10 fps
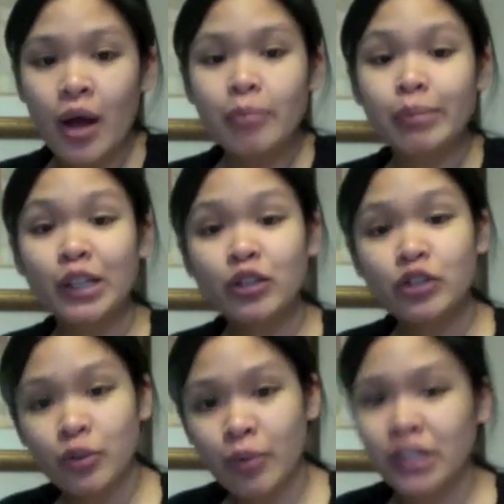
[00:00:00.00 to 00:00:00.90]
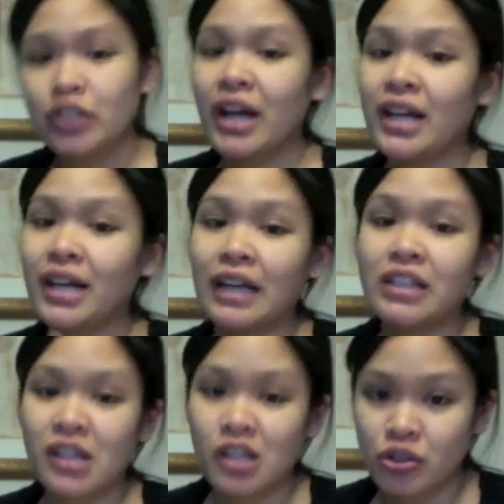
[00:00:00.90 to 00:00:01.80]
but you do want to try to get
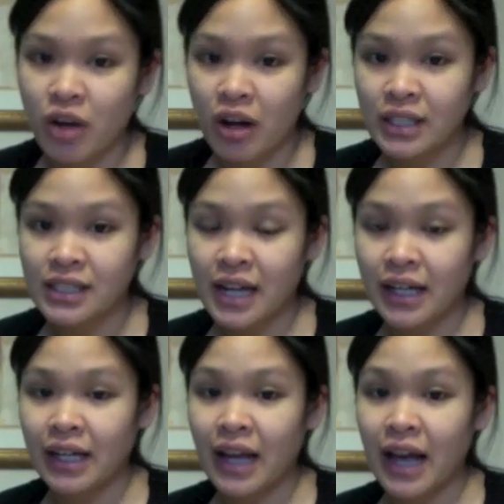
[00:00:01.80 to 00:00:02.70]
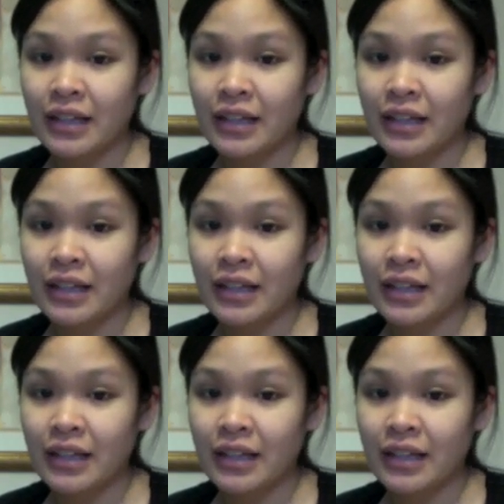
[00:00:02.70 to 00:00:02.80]
to the strongest setting